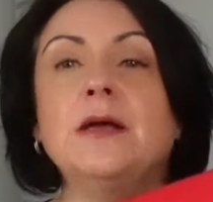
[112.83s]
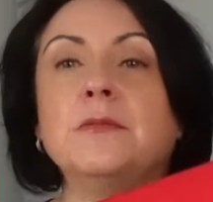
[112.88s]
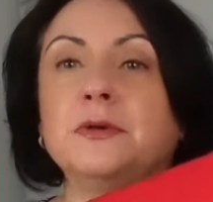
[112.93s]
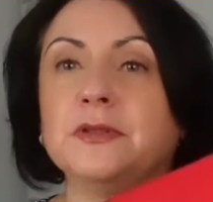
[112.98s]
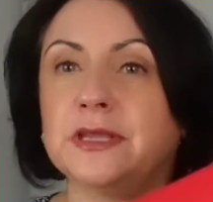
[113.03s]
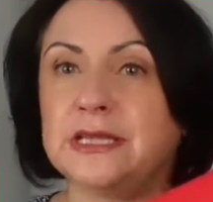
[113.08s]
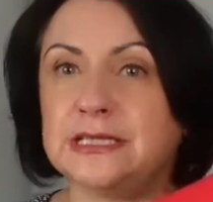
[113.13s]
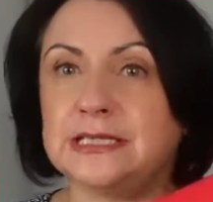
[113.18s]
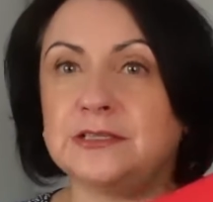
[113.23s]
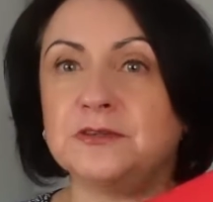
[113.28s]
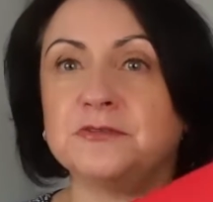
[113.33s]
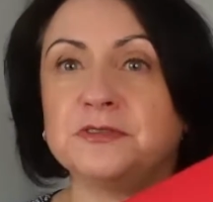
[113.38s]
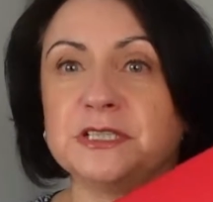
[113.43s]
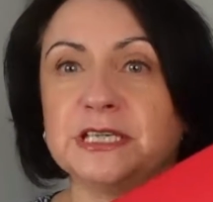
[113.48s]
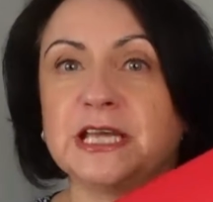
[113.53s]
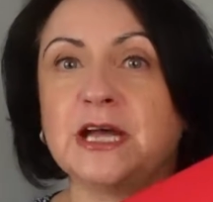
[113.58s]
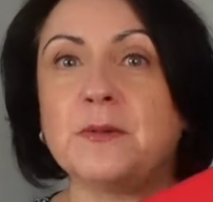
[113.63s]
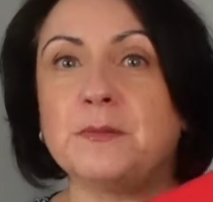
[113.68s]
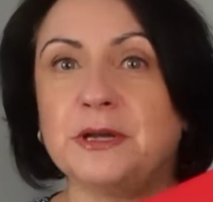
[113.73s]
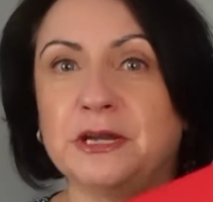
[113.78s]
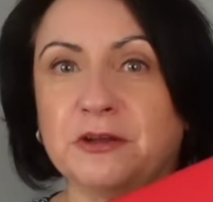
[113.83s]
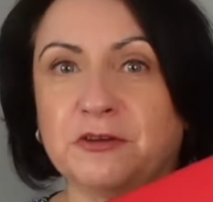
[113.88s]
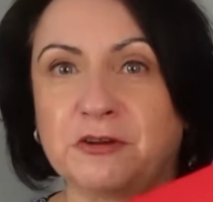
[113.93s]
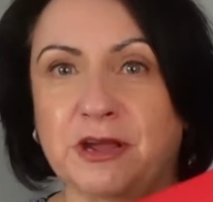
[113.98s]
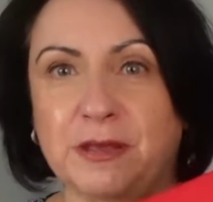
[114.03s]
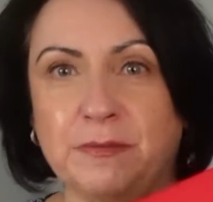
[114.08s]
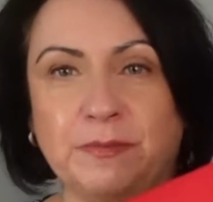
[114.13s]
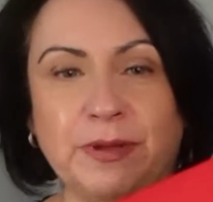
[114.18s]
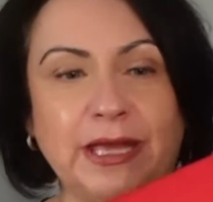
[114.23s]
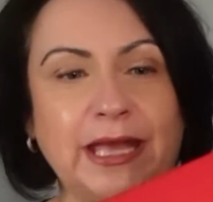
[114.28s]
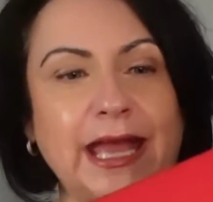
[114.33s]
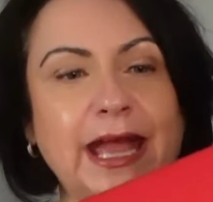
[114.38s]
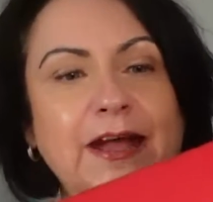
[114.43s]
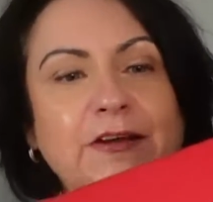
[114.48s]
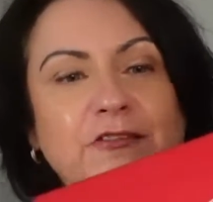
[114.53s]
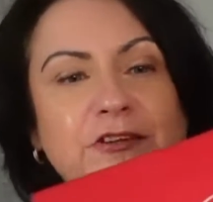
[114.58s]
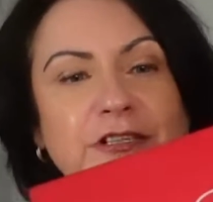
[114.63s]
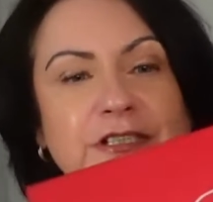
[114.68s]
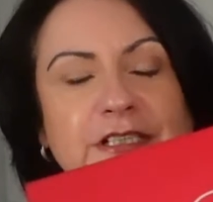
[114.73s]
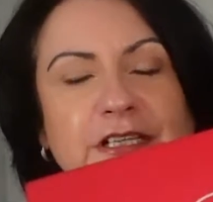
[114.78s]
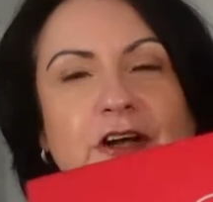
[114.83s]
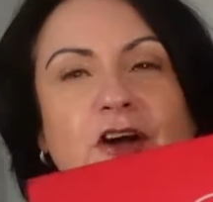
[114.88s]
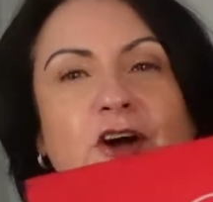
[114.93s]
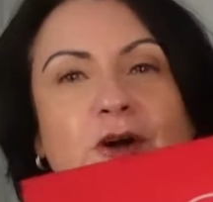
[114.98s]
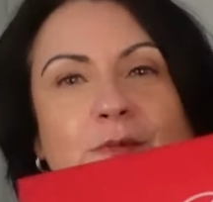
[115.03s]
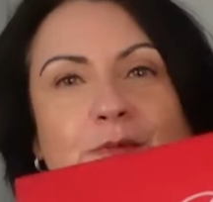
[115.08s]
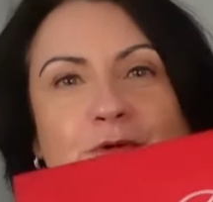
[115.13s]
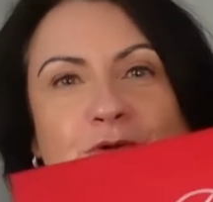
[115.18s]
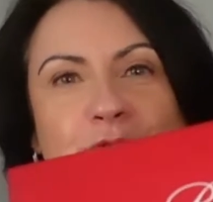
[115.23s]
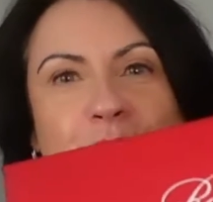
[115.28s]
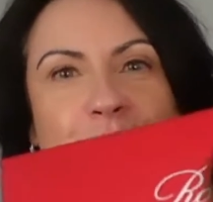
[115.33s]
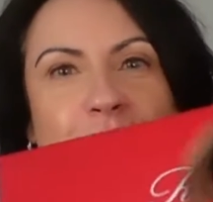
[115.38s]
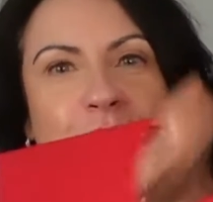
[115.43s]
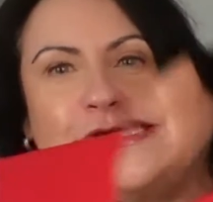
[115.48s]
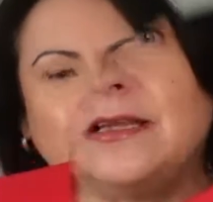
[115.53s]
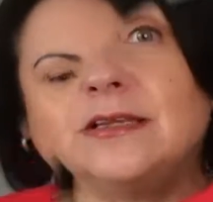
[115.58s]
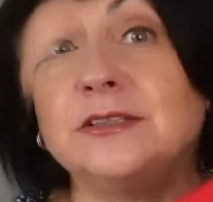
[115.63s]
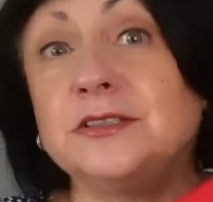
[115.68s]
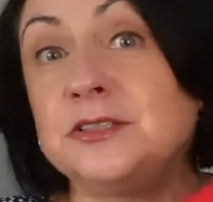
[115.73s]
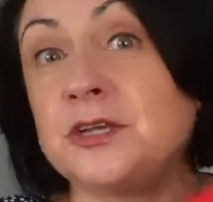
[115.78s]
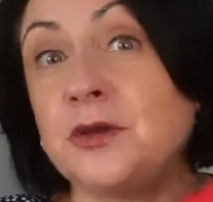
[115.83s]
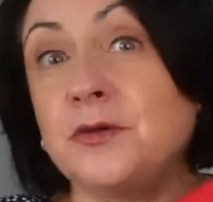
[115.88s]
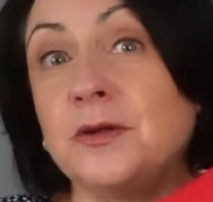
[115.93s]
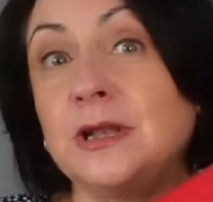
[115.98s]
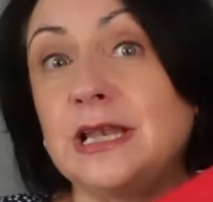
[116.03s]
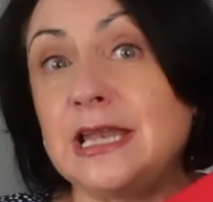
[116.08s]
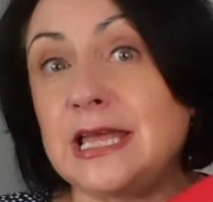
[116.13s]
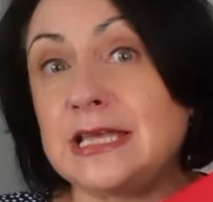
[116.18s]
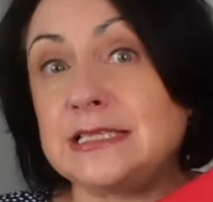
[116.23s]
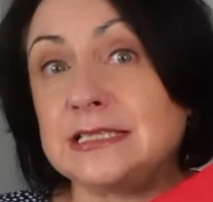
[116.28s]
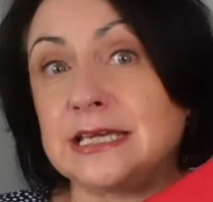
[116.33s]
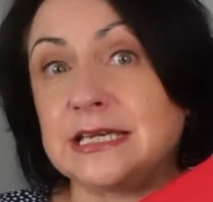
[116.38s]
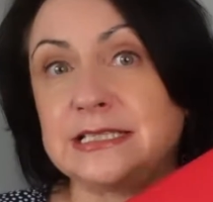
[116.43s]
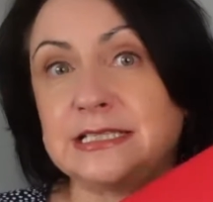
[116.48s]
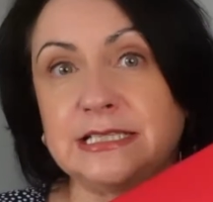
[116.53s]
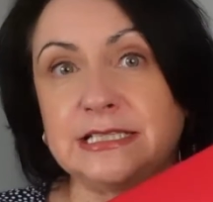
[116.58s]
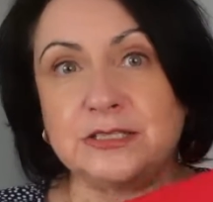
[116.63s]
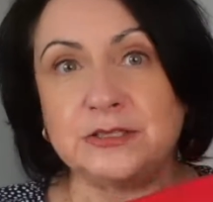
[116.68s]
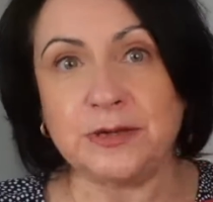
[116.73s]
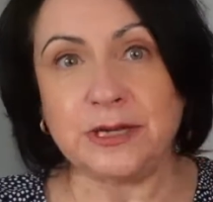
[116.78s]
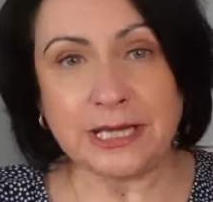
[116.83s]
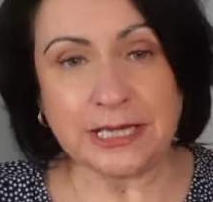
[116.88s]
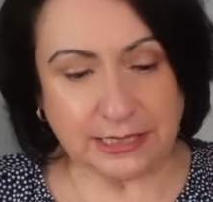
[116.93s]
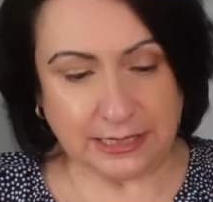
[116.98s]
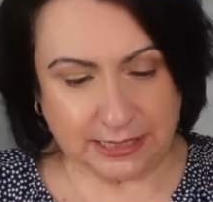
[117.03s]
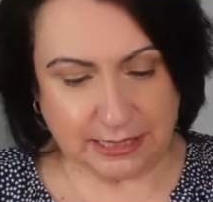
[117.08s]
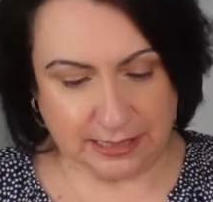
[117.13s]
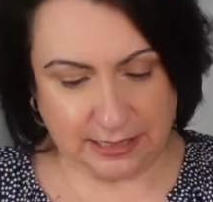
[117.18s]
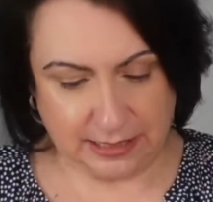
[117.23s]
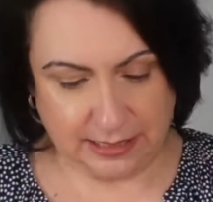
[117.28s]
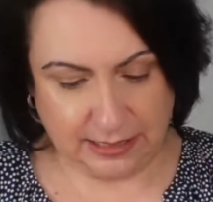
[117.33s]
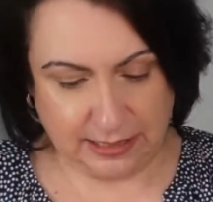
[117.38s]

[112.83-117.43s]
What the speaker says: But they did obviously come in a great big Harrods cardboard box. So let's get into it.